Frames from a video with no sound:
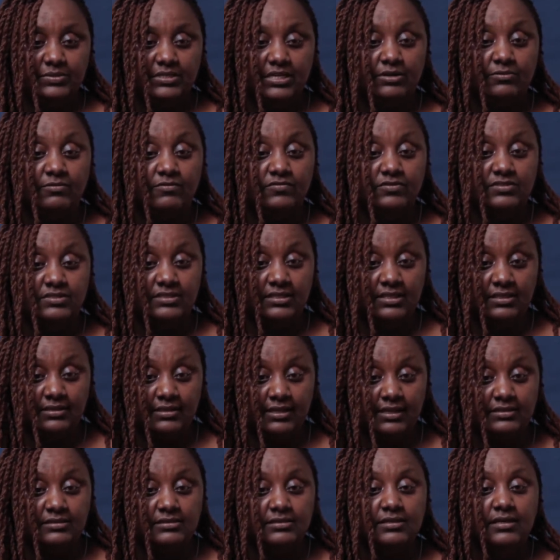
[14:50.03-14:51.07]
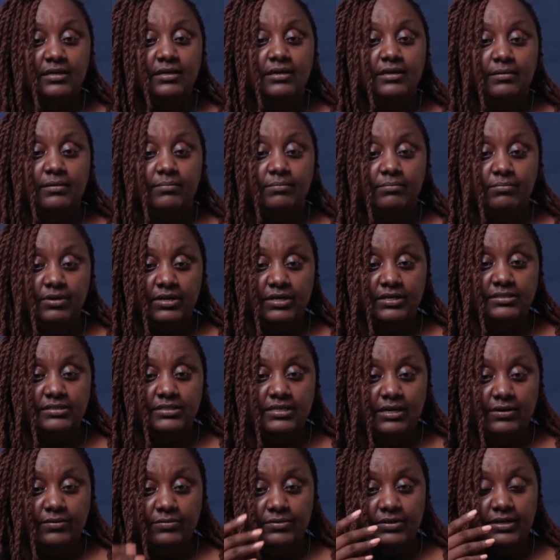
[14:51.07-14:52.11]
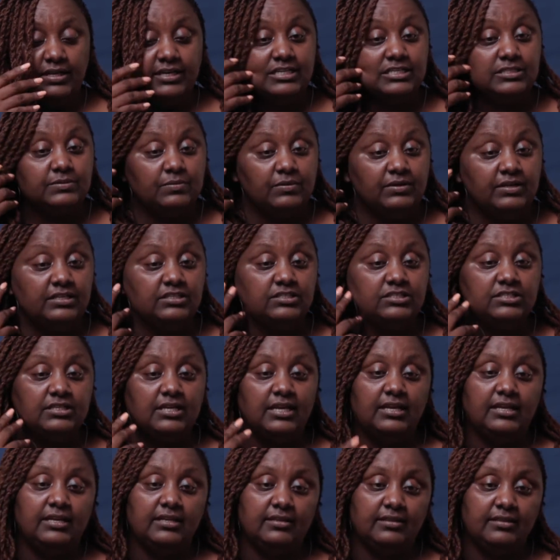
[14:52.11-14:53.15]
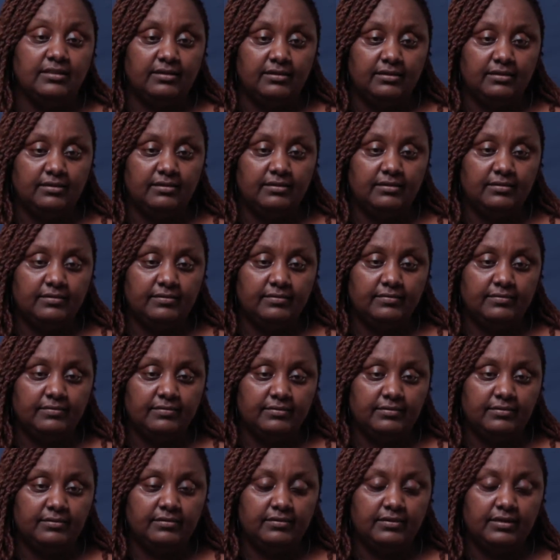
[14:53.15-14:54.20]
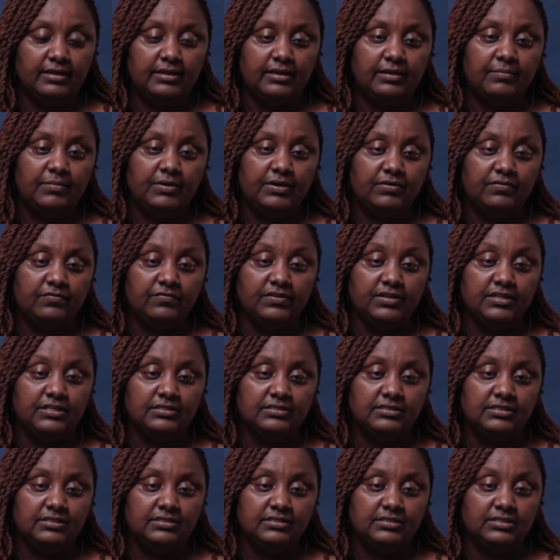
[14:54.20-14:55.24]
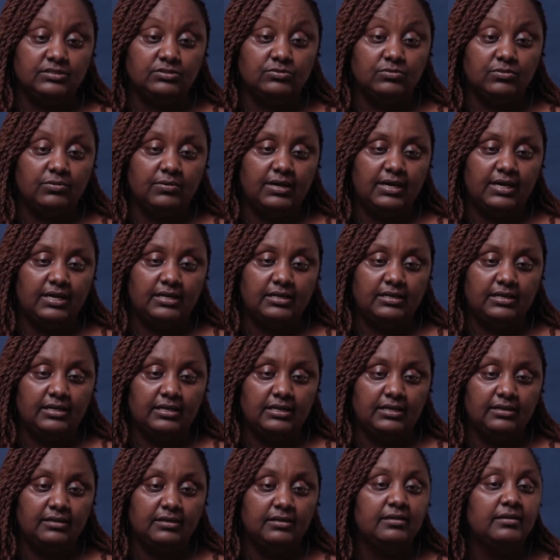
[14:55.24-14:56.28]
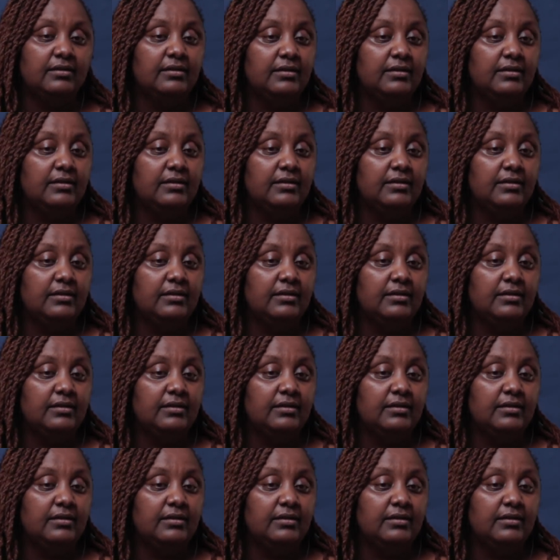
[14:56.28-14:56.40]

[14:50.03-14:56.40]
And we've seen that bring down exponentially the number of cases that we were handling